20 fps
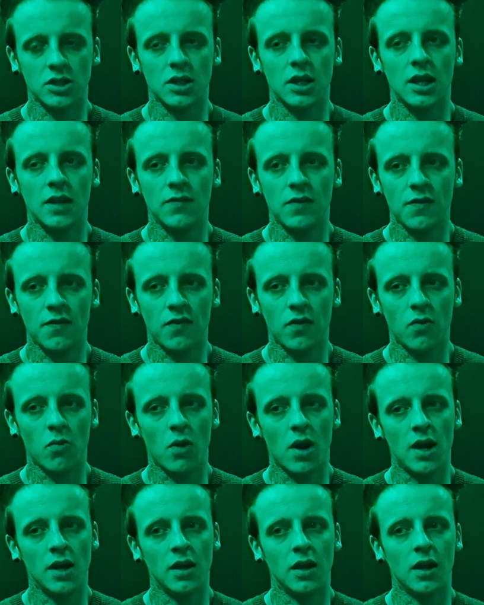Just leave it
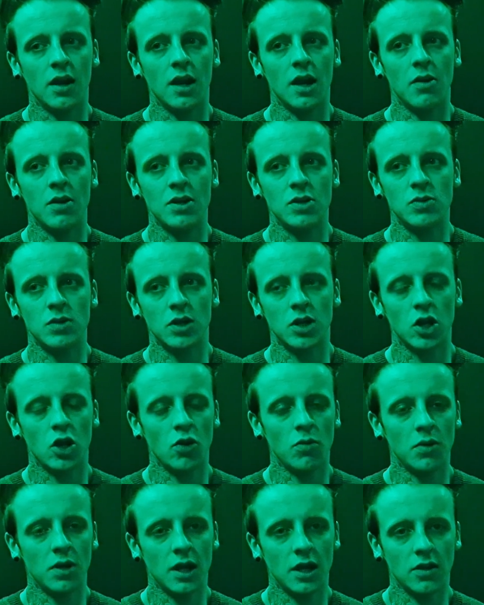for a while. Allow it to
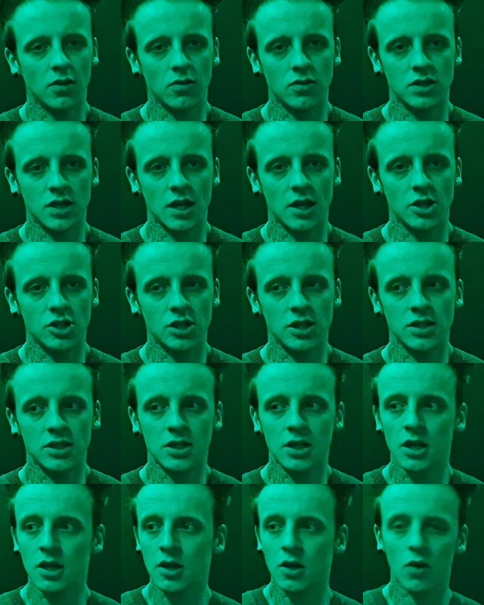accumulate those
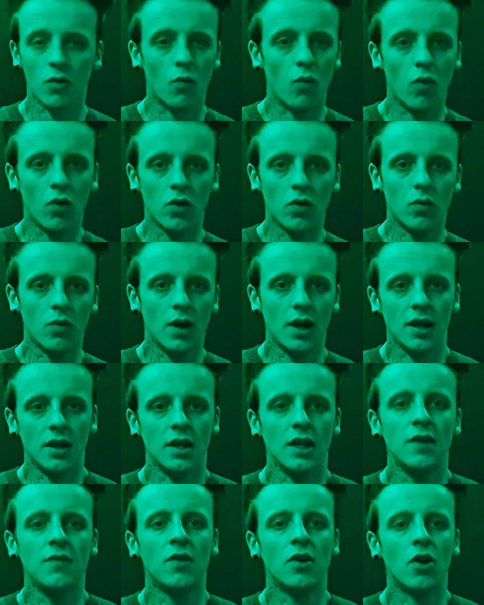energies. Walk
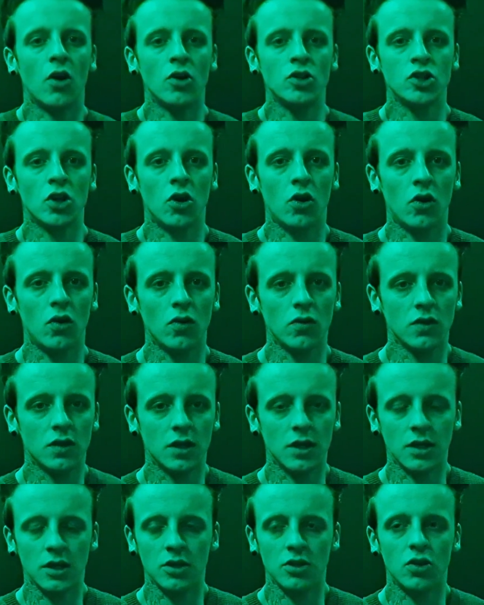away. Leave it on your
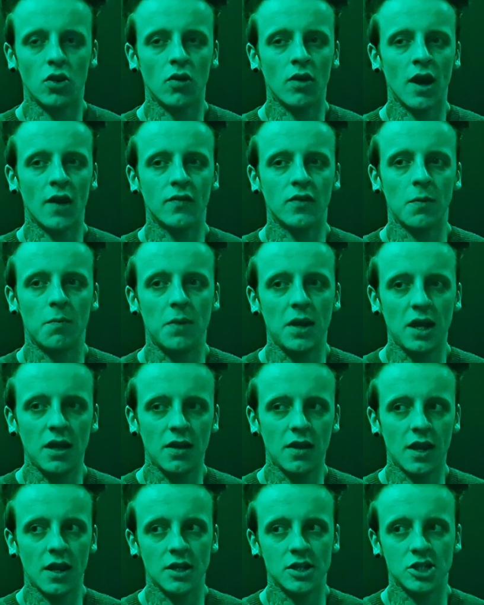altar. You don't have to
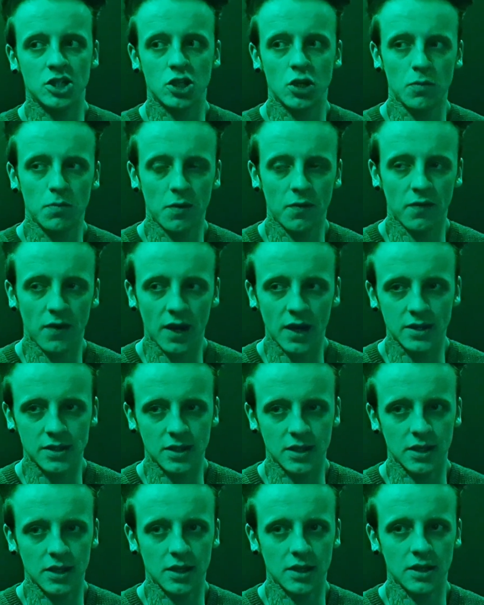be there and
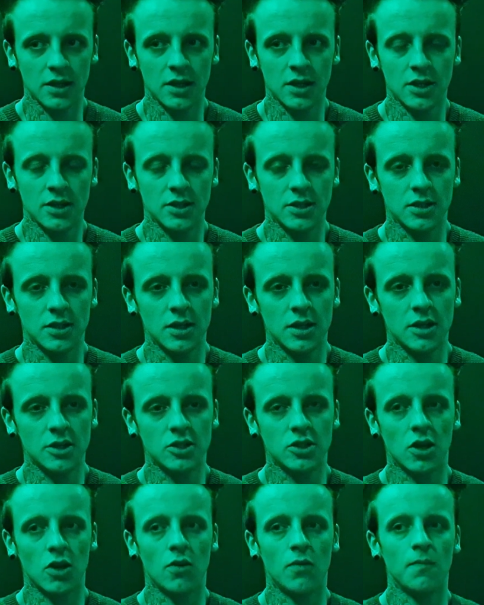supervising it.
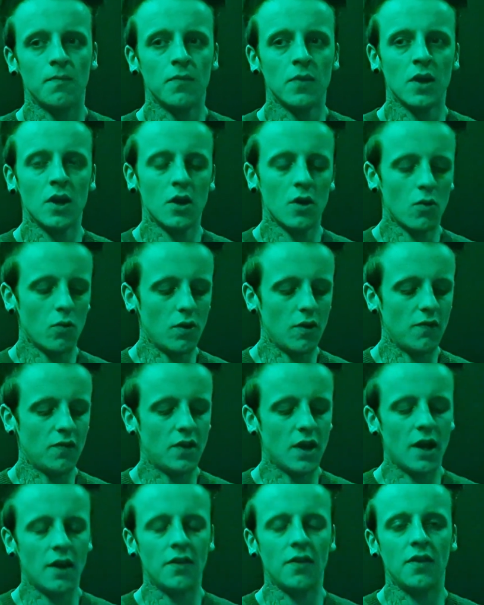So
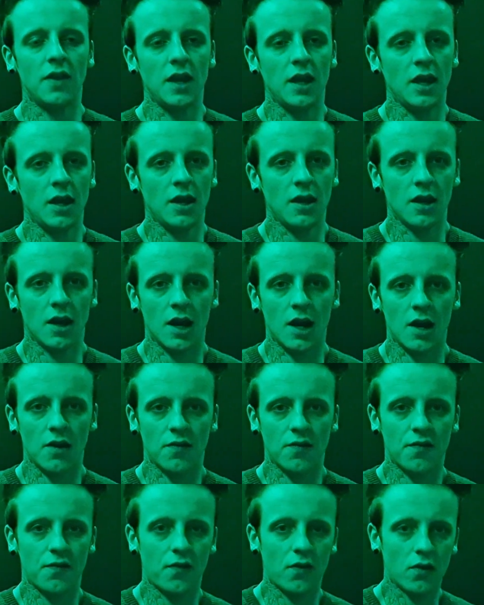we've done the
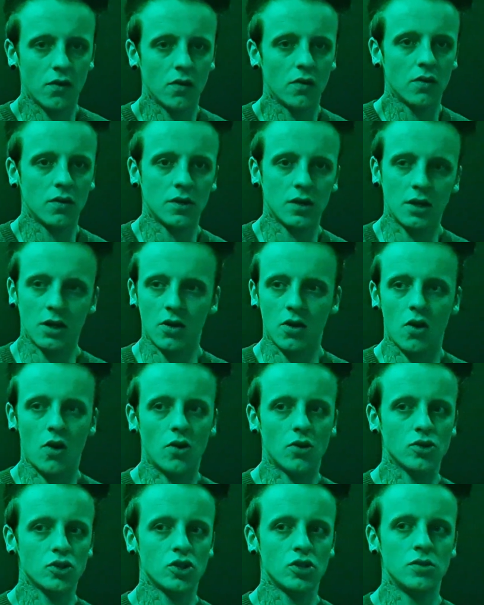full
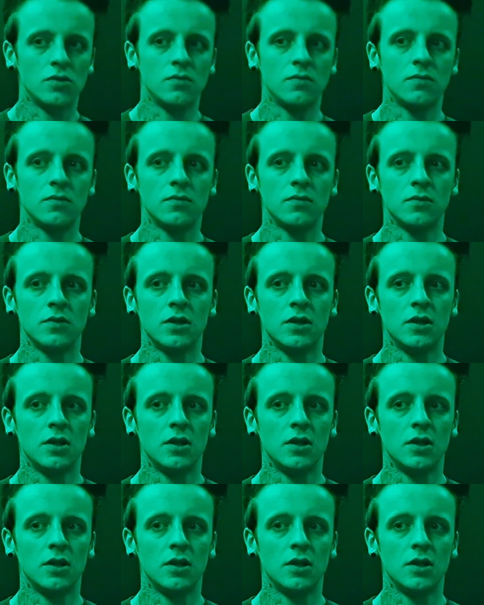concoction.